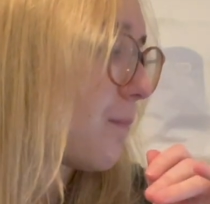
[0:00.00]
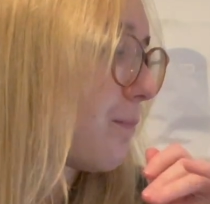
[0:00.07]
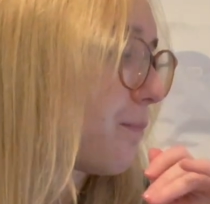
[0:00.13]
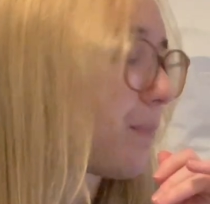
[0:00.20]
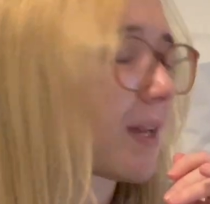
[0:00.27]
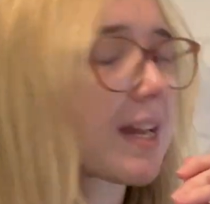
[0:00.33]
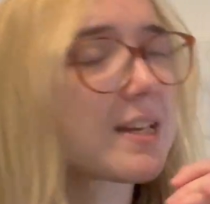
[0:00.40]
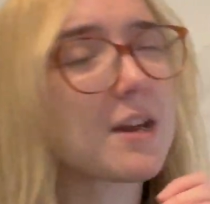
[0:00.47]

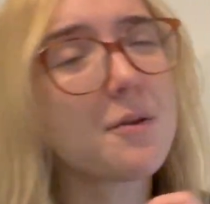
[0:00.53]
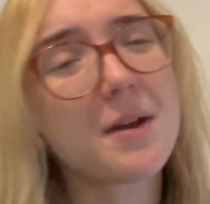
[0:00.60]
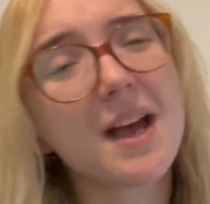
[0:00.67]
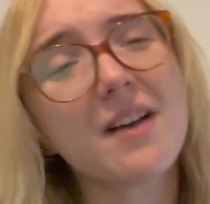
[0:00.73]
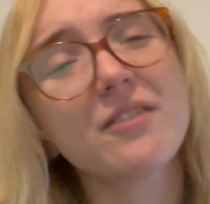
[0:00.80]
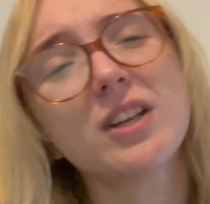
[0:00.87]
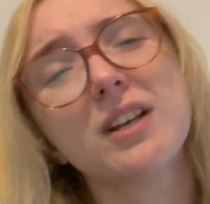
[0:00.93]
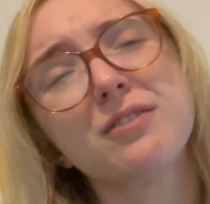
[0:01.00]
But I don't
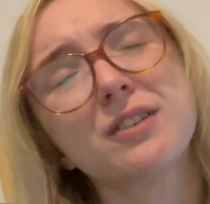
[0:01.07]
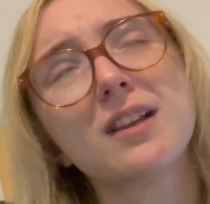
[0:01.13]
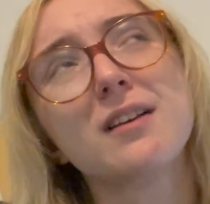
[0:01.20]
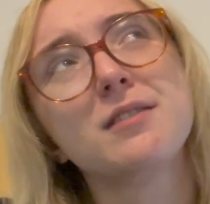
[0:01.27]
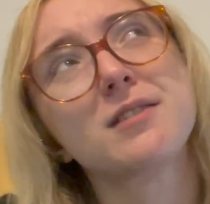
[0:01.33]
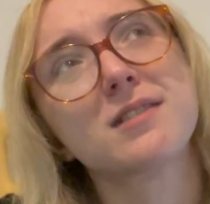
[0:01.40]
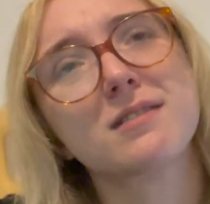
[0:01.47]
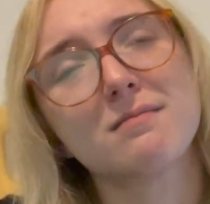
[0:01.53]
have enough
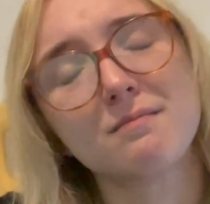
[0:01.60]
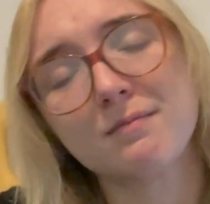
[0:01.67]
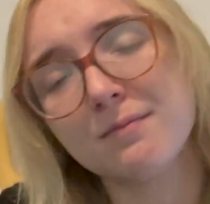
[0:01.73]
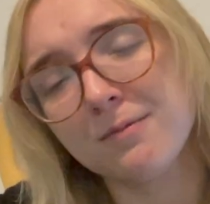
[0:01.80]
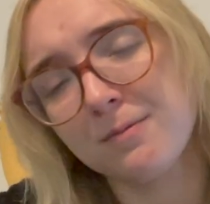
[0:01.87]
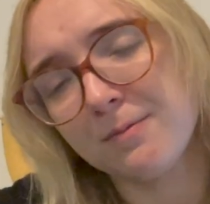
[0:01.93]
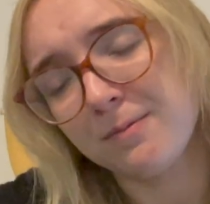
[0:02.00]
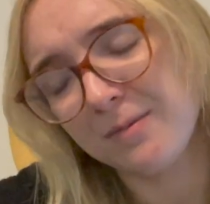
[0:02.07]
clothes
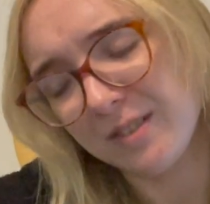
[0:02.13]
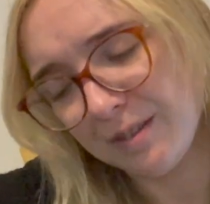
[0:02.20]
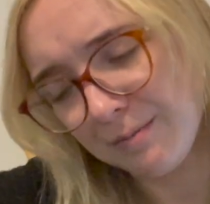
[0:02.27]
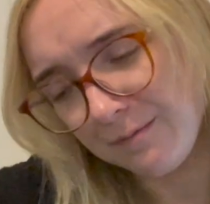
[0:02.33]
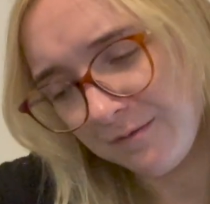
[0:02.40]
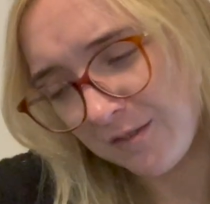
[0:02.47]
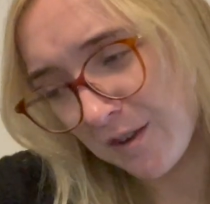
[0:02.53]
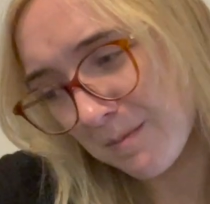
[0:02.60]
for,
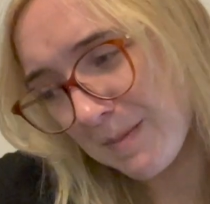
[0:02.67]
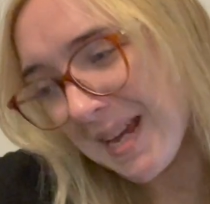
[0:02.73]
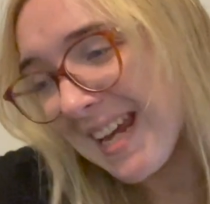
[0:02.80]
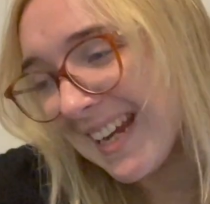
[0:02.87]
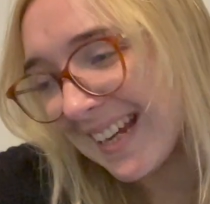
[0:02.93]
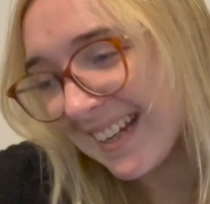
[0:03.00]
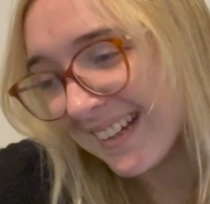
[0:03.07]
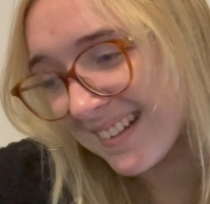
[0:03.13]
for
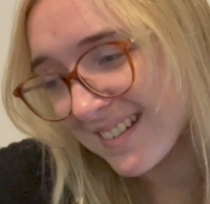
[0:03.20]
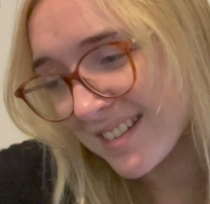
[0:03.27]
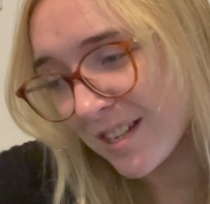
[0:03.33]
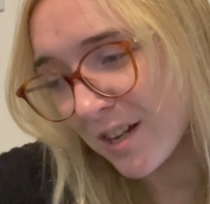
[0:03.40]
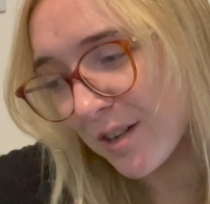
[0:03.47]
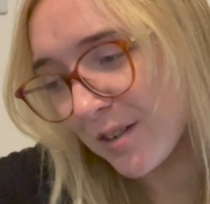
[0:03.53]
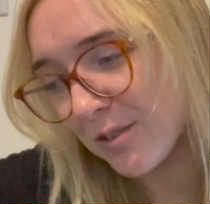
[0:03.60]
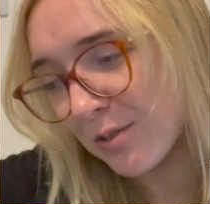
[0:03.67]
me.
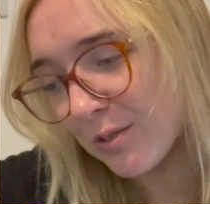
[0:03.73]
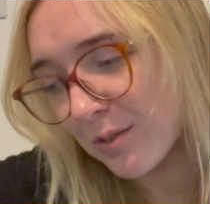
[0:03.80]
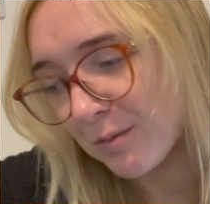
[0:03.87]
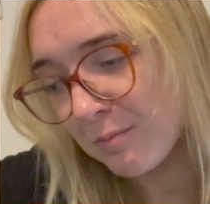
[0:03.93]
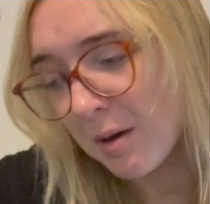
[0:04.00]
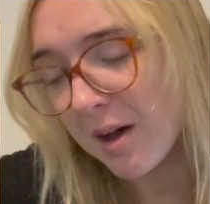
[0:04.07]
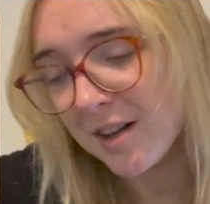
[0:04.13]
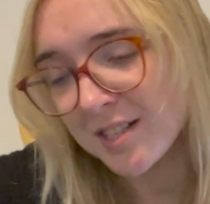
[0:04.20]
So
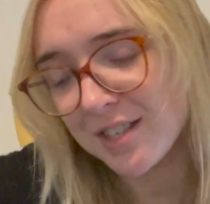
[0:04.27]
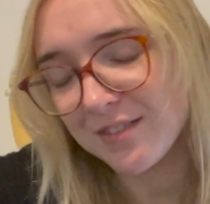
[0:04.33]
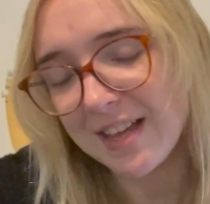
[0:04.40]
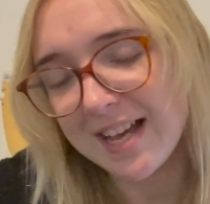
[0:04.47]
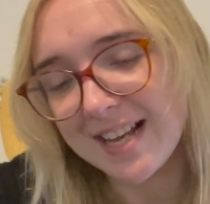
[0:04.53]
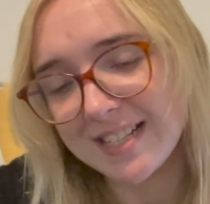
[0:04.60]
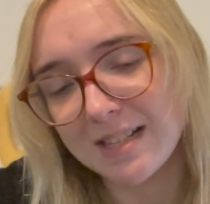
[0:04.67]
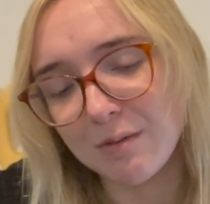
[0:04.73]
part of
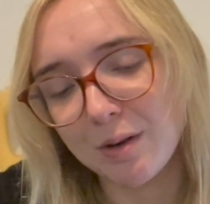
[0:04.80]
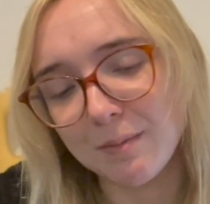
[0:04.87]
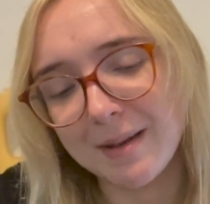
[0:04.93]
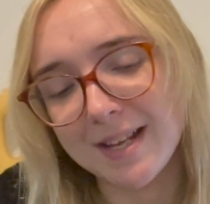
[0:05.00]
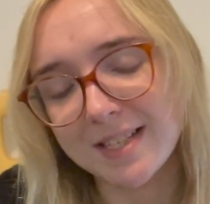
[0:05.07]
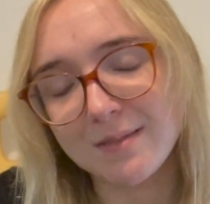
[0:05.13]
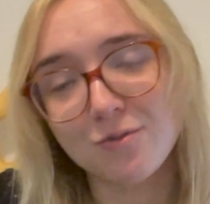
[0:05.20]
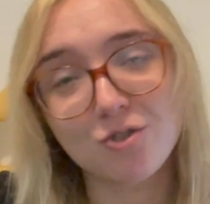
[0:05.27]
that is I want to
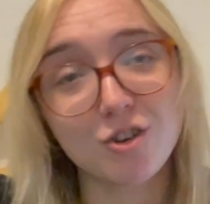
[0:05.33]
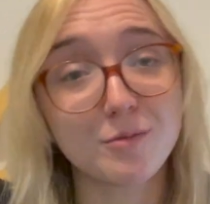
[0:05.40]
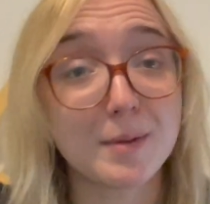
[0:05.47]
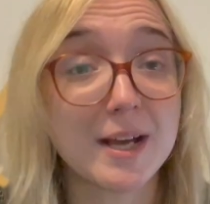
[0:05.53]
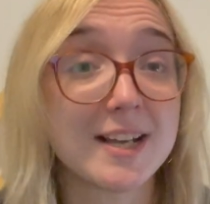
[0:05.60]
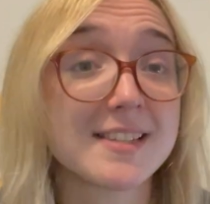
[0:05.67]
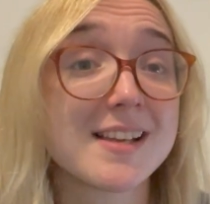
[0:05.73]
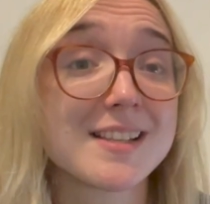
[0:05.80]
make some True
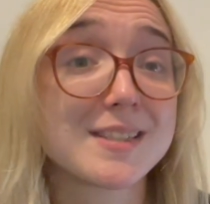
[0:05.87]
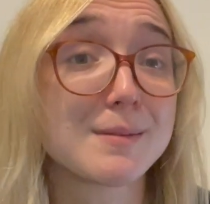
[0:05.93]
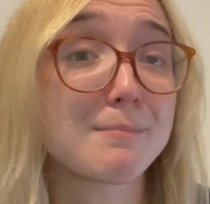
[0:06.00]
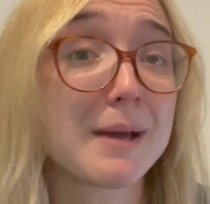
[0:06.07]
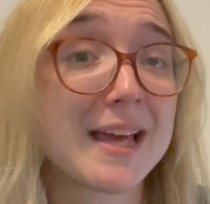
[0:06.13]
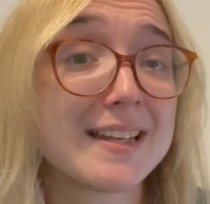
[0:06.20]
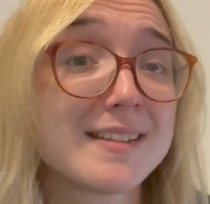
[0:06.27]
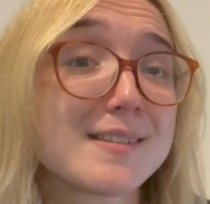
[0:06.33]
Bias Hudson
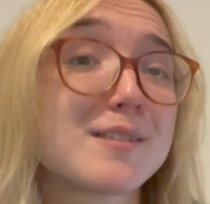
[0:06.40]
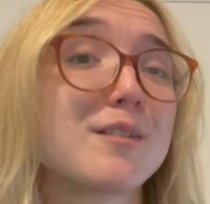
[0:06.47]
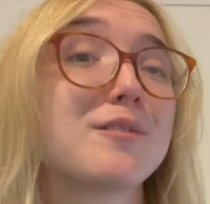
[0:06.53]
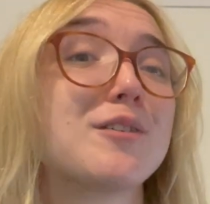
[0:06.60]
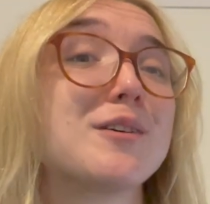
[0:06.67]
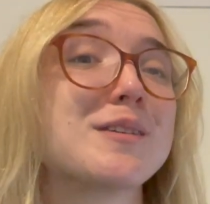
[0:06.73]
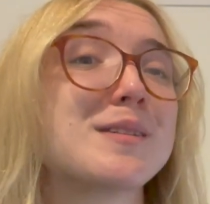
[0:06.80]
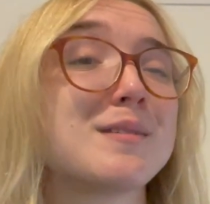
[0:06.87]
pants. I've
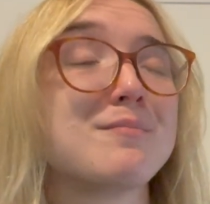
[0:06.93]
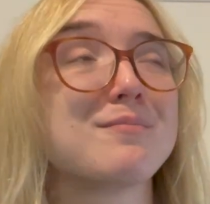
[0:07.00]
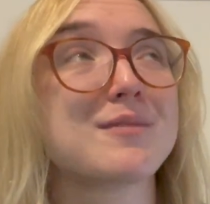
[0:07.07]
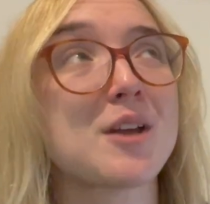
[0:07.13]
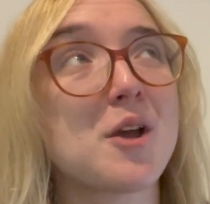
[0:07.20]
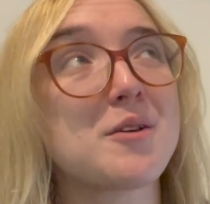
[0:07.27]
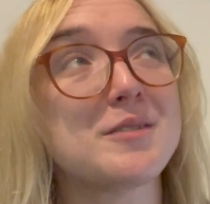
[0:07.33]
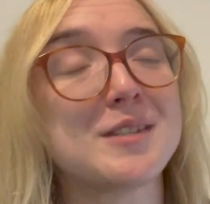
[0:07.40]
got some
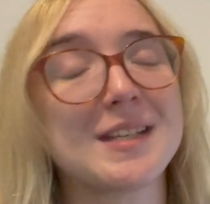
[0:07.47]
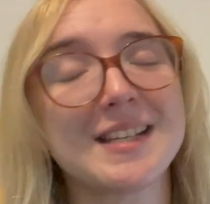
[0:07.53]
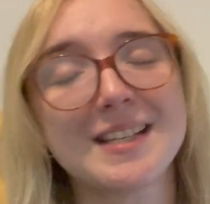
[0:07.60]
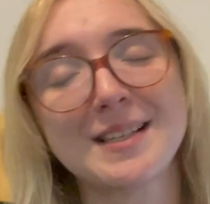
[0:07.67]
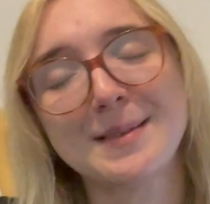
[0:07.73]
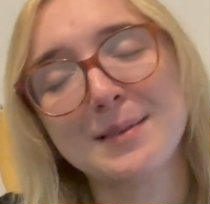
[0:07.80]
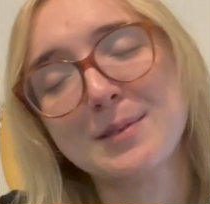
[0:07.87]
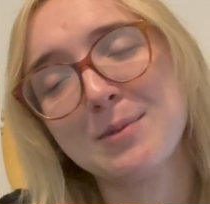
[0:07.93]

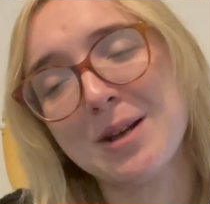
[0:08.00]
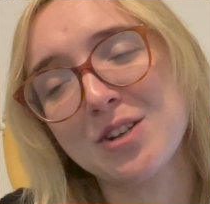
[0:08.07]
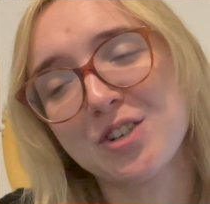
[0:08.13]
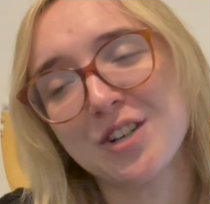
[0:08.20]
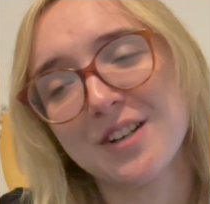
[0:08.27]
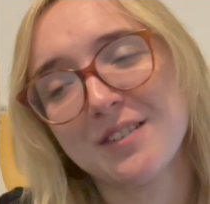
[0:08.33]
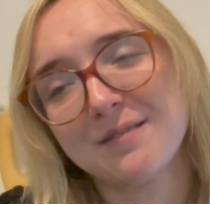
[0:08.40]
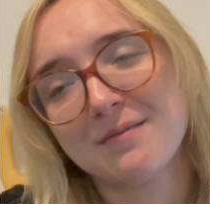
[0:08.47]
cosy
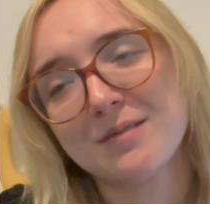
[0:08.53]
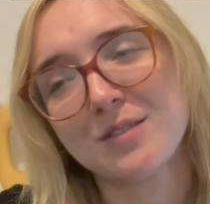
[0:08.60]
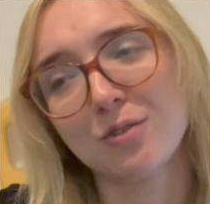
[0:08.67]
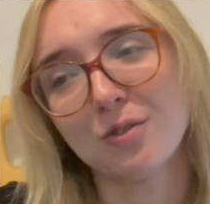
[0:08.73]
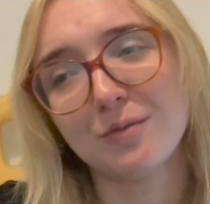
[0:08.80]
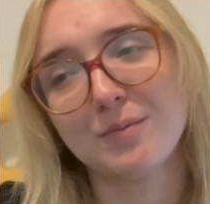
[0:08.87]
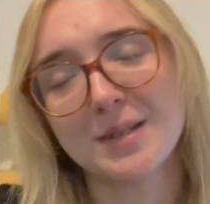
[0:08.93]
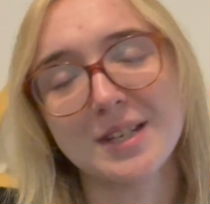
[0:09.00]
sweatshirt sort
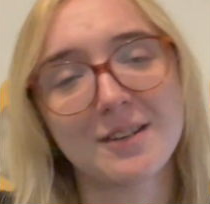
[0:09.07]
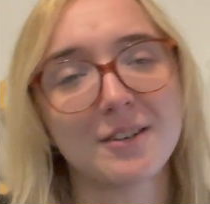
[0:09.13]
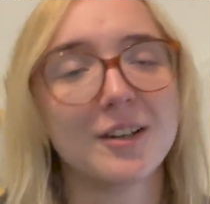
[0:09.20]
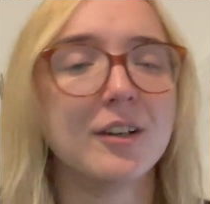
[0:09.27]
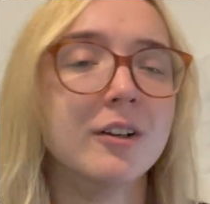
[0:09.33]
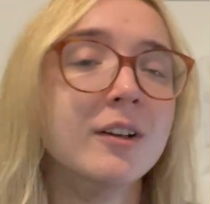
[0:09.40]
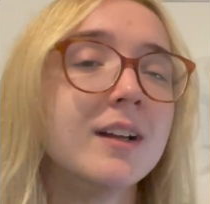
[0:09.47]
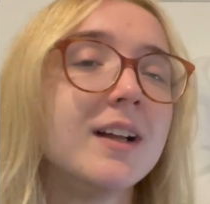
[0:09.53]
of
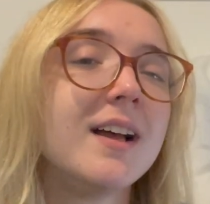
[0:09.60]
material.